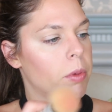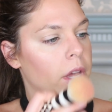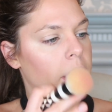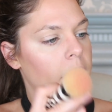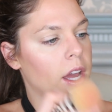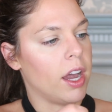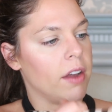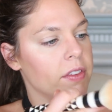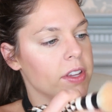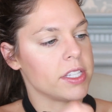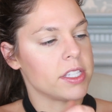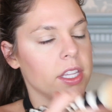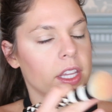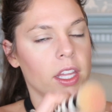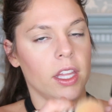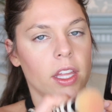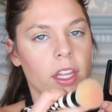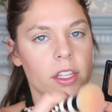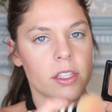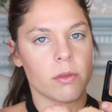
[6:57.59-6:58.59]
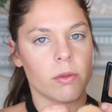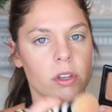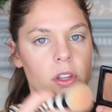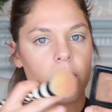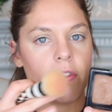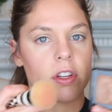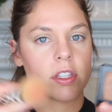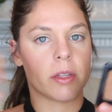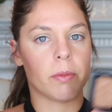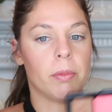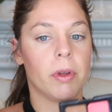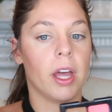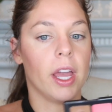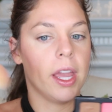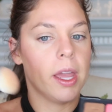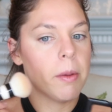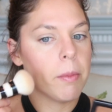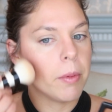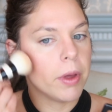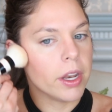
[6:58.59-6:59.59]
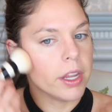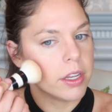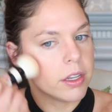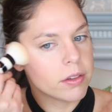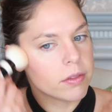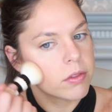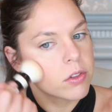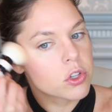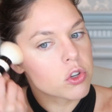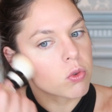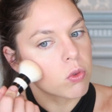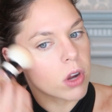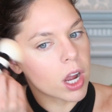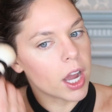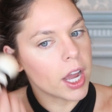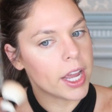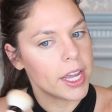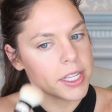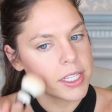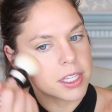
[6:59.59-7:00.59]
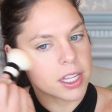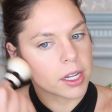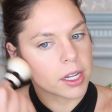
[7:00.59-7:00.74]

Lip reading: but obviously it is when you first apply it, but it dries